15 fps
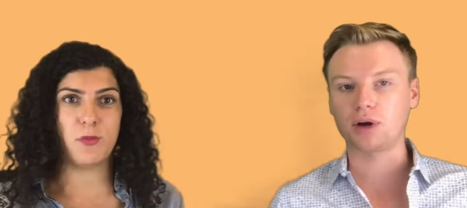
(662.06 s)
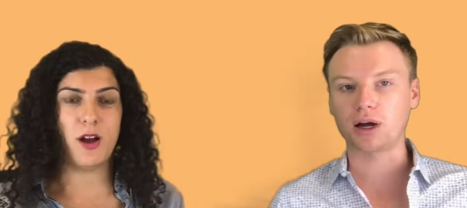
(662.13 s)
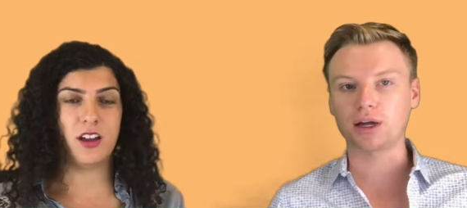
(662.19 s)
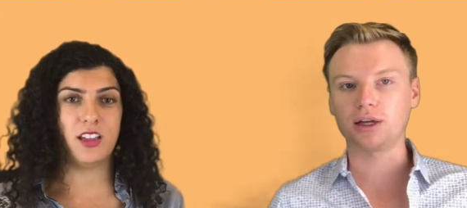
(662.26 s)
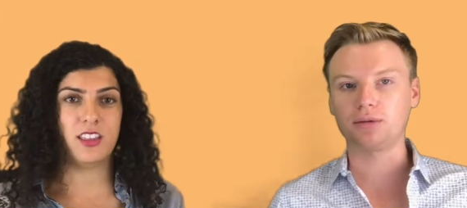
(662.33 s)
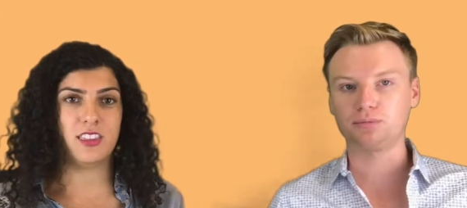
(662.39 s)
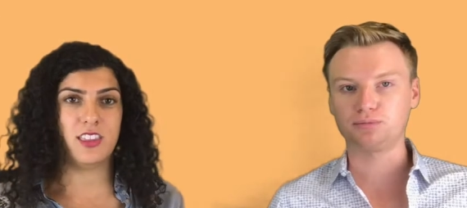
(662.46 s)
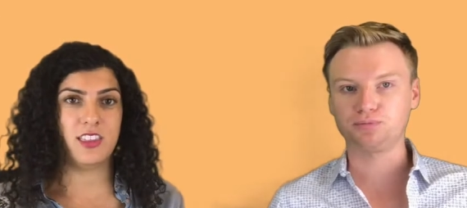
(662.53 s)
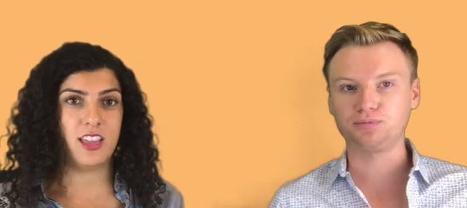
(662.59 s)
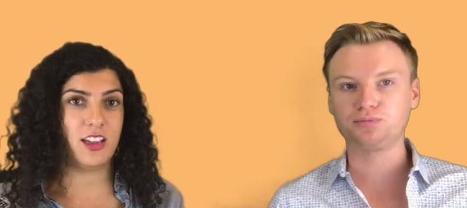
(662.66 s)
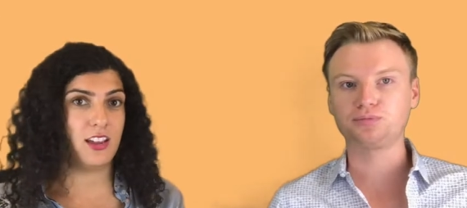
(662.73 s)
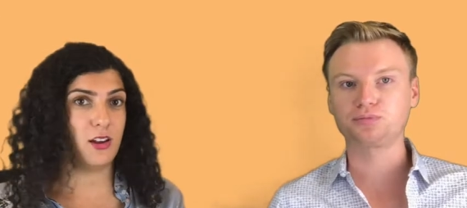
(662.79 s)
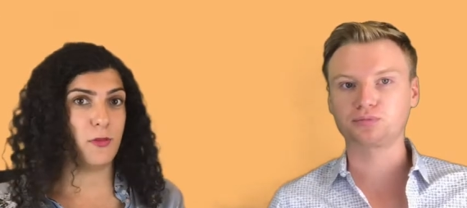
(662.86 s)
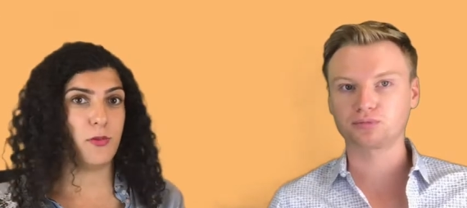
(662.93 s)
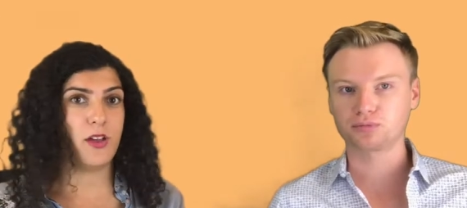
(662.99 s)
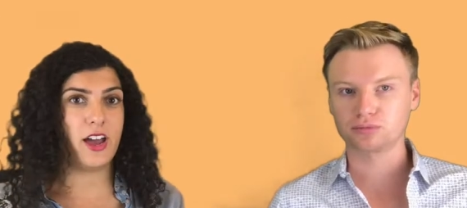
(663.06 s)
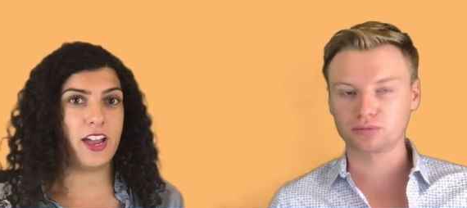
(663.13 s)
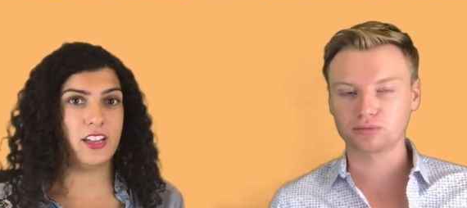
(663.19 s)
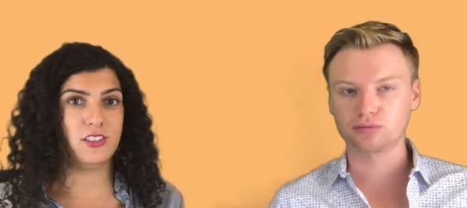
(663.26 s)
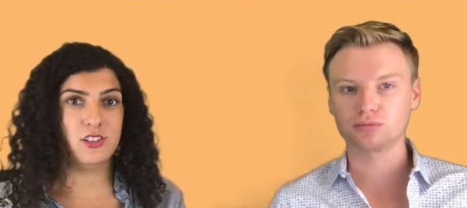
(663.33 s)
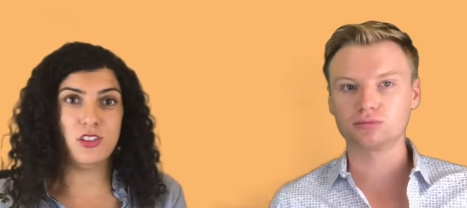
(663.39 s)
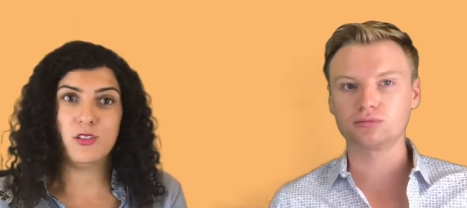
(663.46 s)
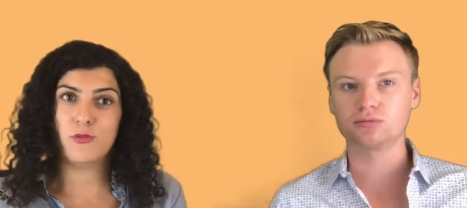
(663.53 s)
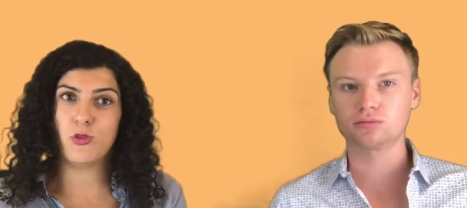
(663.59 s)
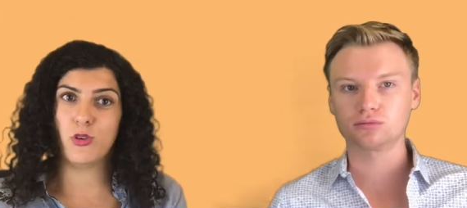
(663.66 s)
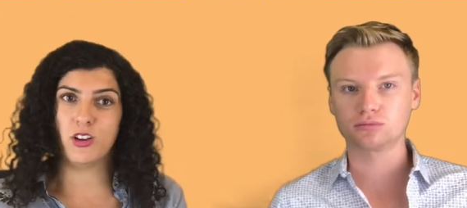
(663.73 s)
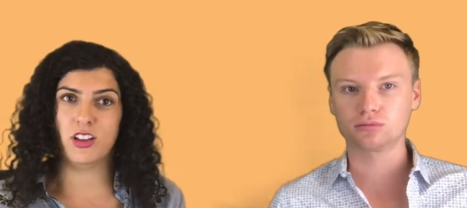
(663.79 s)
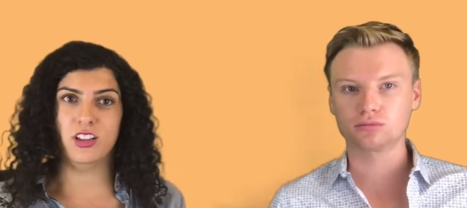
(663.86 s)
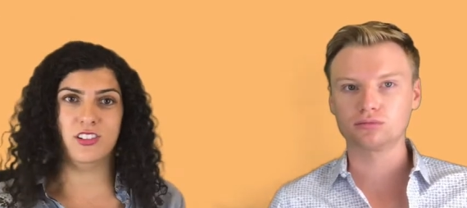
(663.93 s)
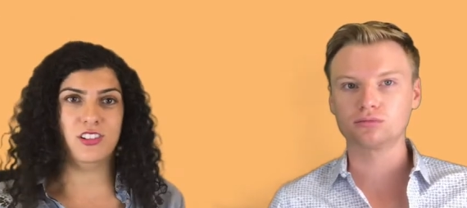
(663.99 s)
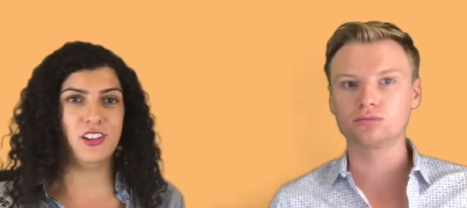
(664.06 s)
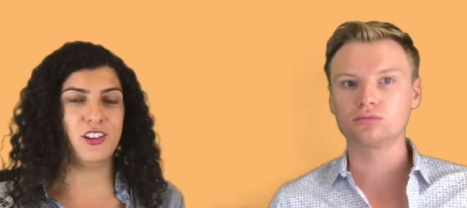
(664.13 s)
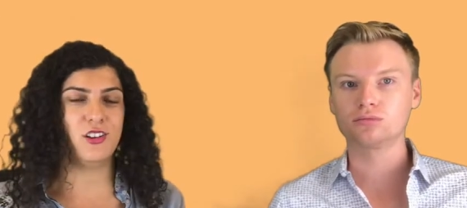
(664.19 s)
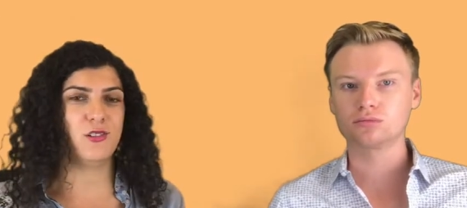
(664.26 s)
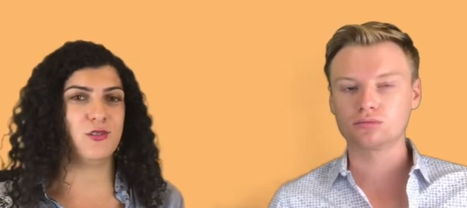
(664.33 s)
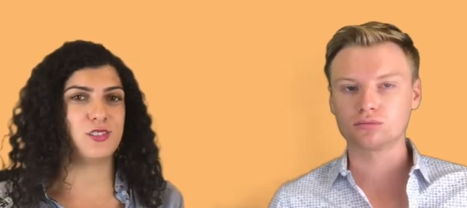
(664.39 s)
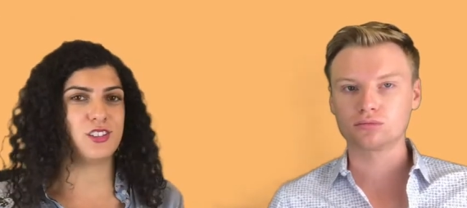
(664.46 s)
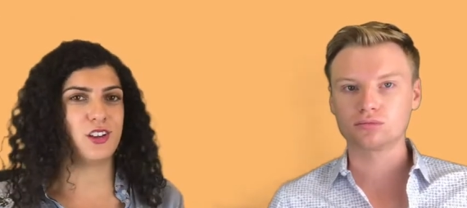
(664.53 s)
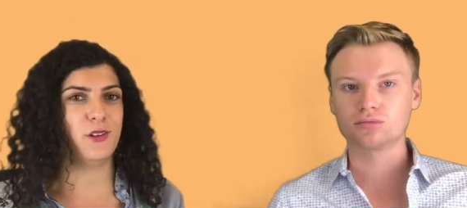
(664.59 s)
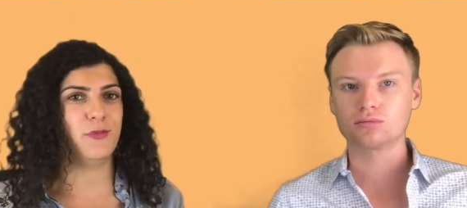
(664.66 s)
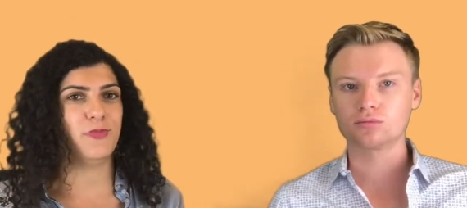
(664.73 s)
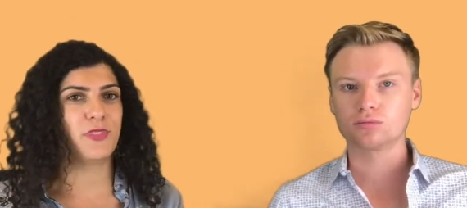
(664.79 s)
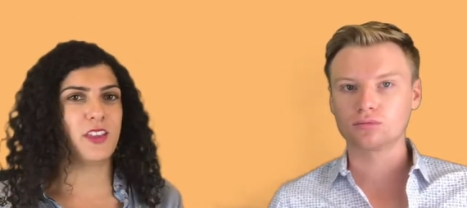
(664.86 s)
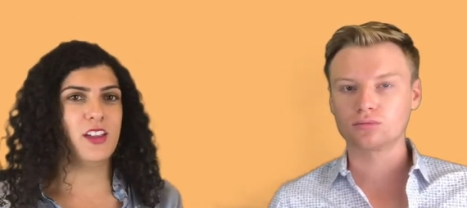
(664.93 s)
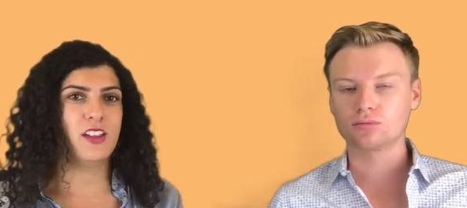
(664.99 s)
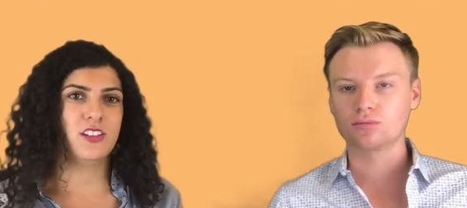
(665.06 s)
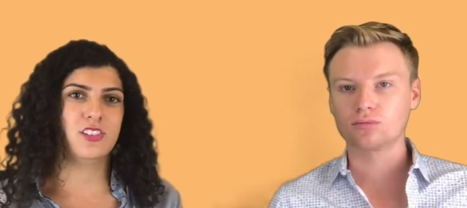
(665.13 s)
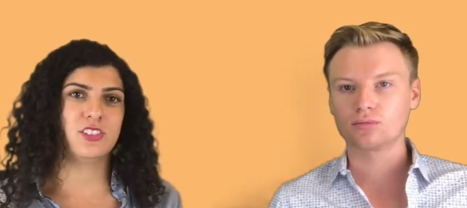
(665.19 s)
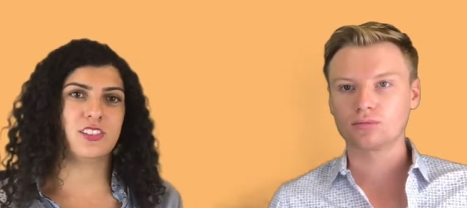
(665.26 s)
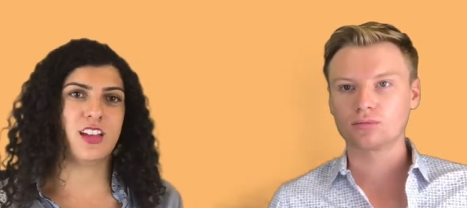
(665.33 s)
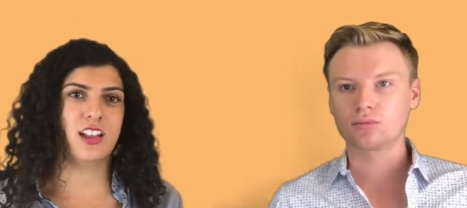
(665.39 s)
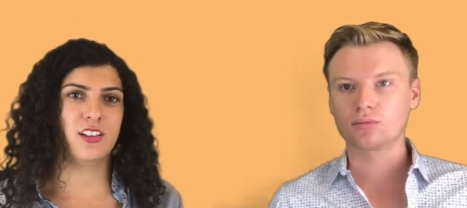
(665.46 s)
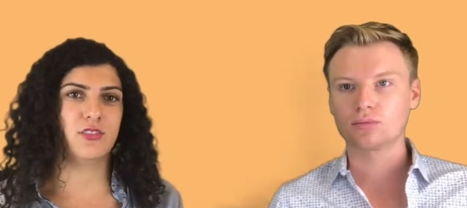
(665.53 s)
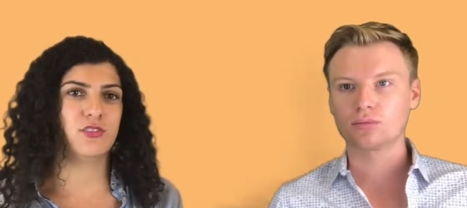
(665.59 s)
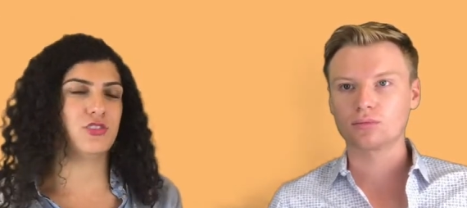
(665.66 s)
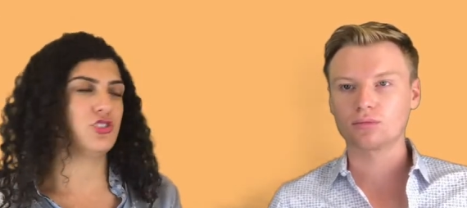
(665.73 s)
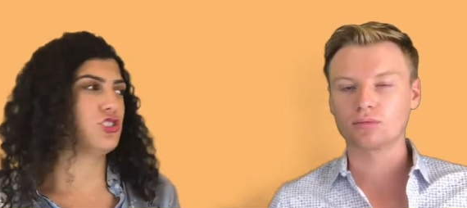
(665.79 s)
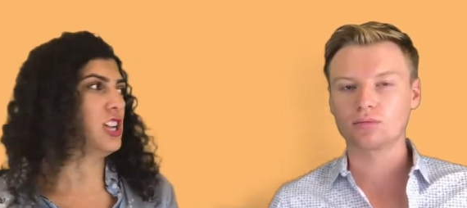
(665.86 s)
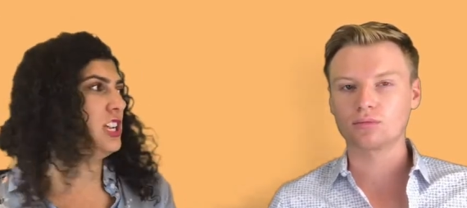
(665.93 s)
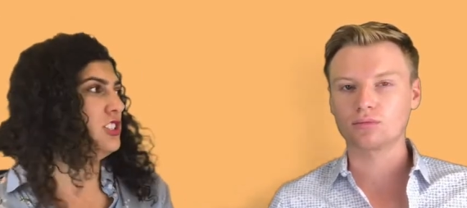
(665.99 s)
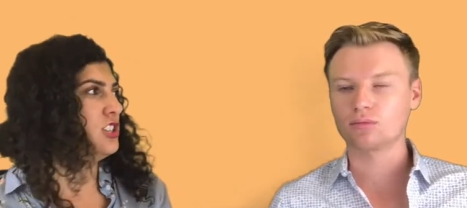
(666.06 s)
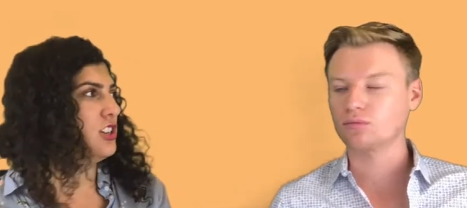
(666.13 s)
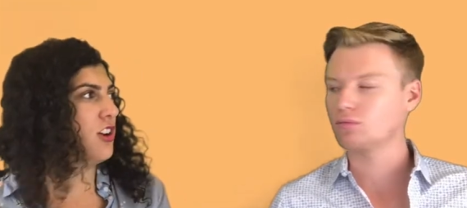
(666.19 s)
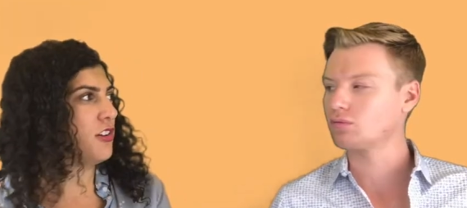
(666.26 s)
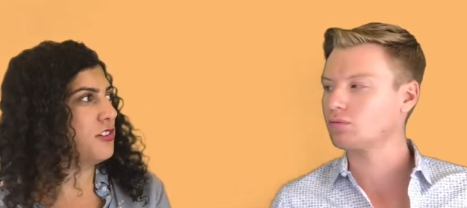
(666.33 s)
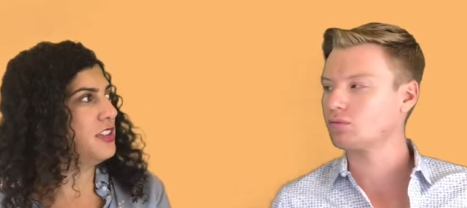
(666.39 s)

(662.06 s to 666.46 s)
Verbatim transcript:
Speaker 1: pocket that they can apply to the mortgage, you know. So just kind of changing our